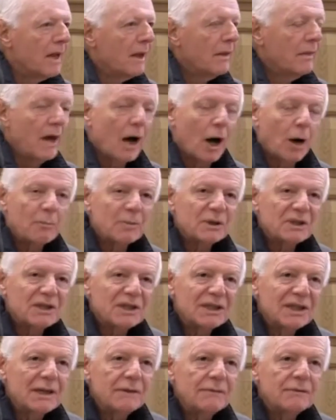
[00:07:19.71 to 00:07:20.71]
they are
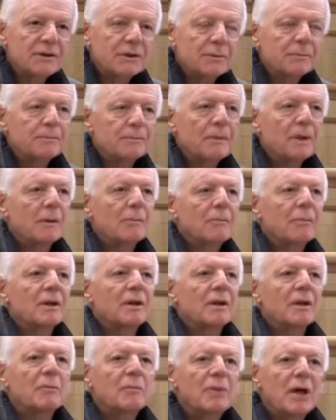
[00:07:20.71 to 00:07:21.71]
perceived, but
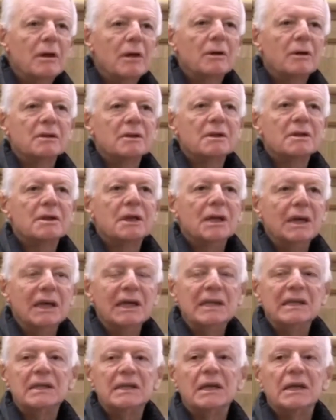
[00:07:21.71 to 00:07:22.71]
the appearance
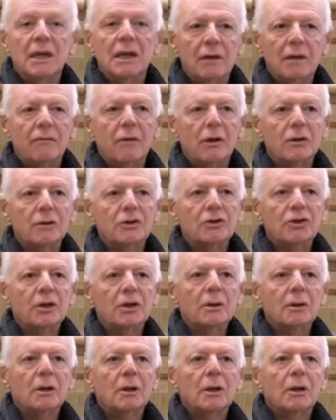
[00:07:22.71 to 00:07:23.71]
is
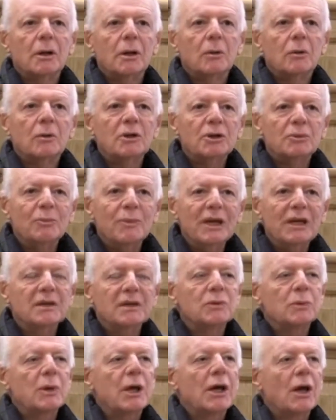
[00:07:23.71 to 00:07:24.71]
involuntary, which means
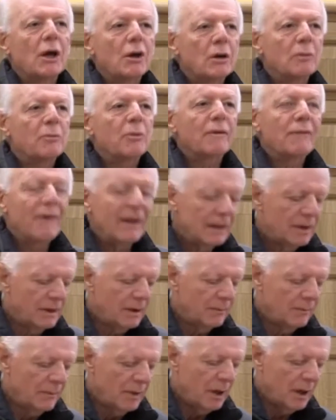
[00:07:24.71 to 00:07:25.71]
we cannot prevent
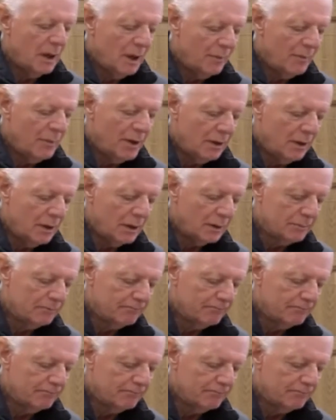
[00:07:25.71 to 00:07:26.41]
them appearing.